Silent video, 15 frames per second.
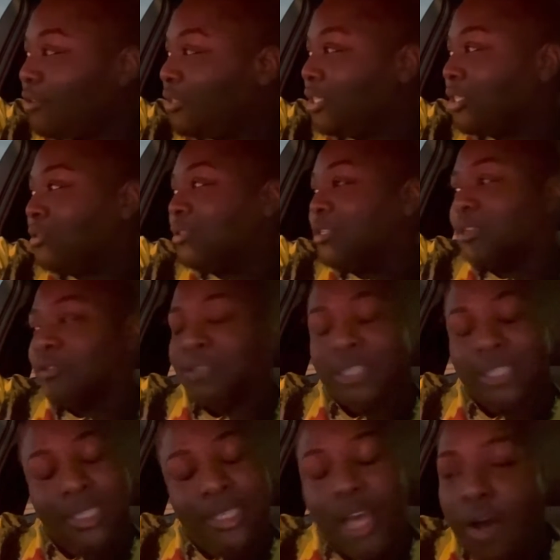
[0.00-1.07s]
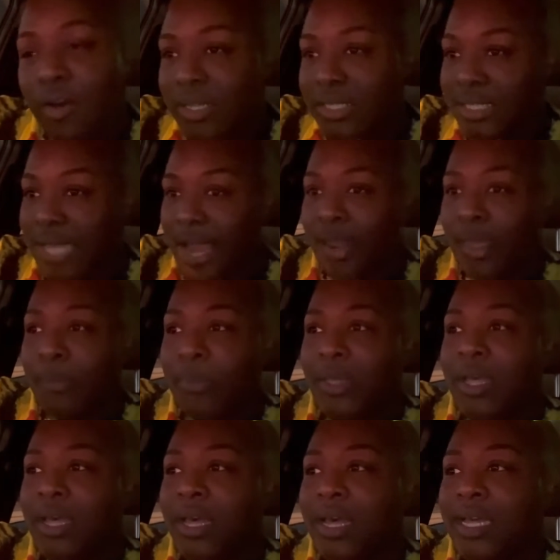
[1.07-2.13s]
so, so, so excited
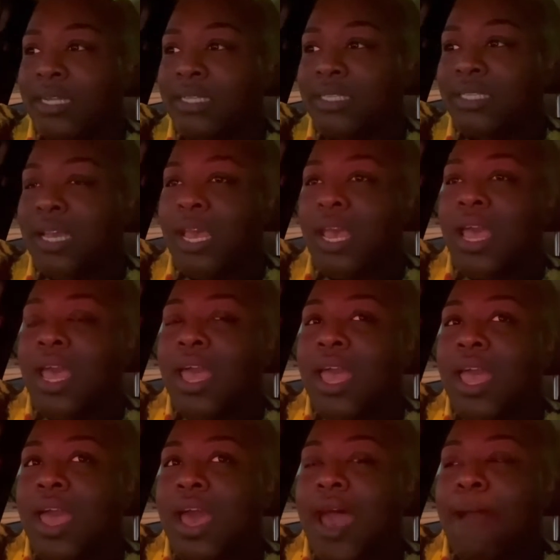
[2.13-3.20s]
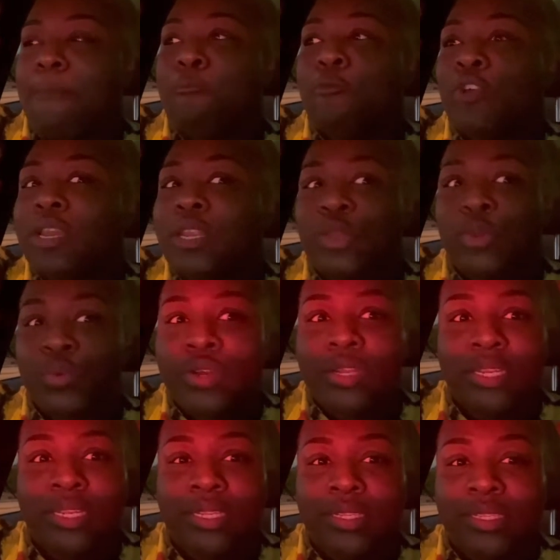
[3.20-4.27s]
because I'm really doing
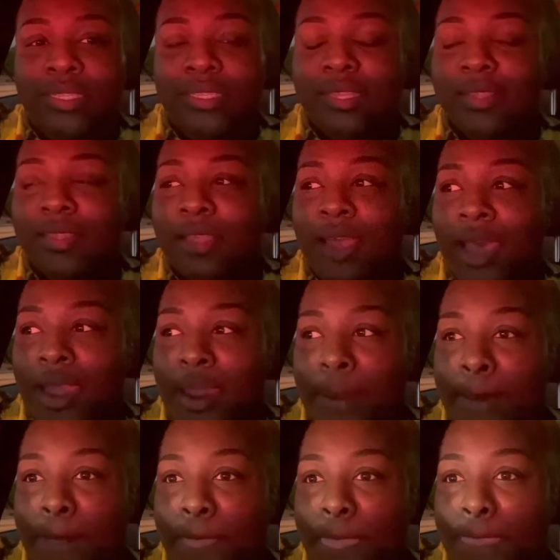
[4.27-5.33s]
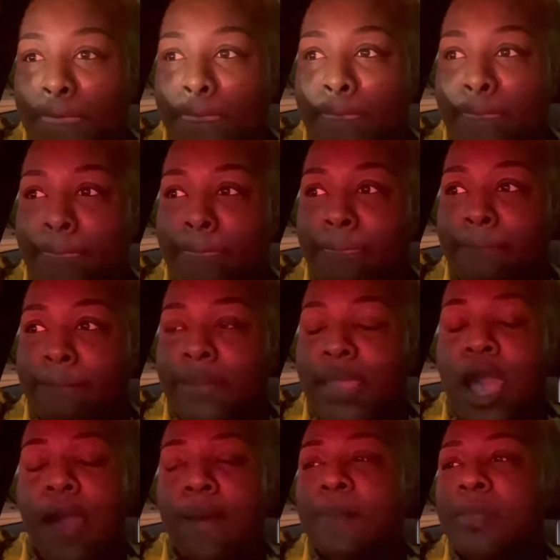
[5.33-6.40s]
this. Like,
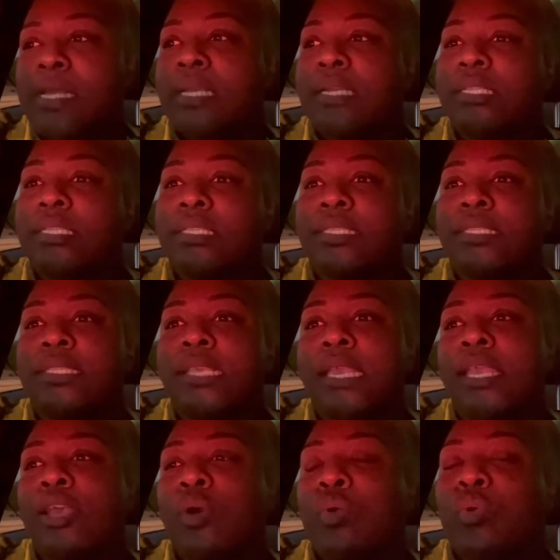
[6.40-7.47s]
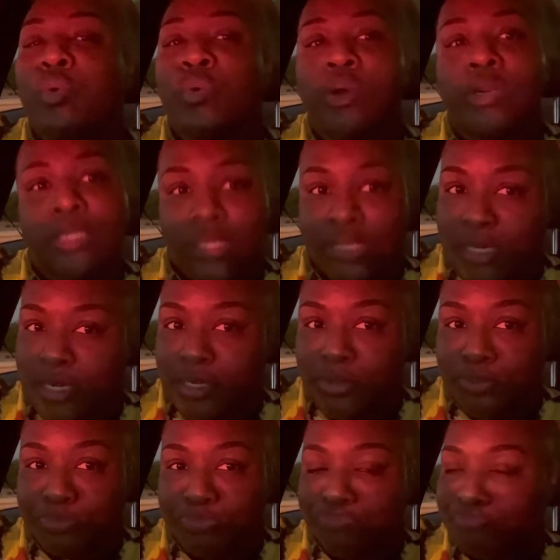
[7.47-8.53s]
call me CEO gorgeously.
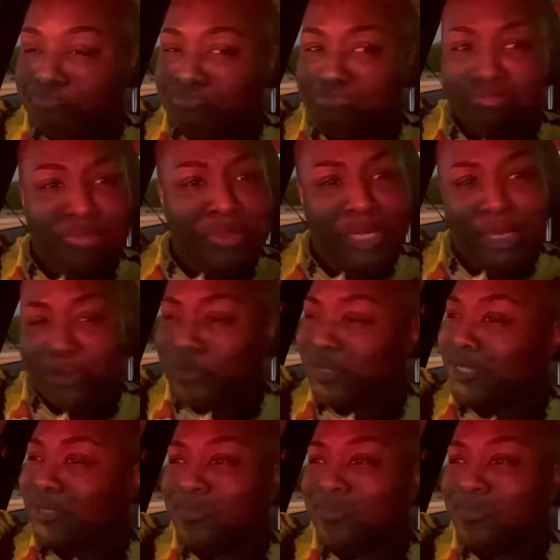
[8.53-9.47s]
Period.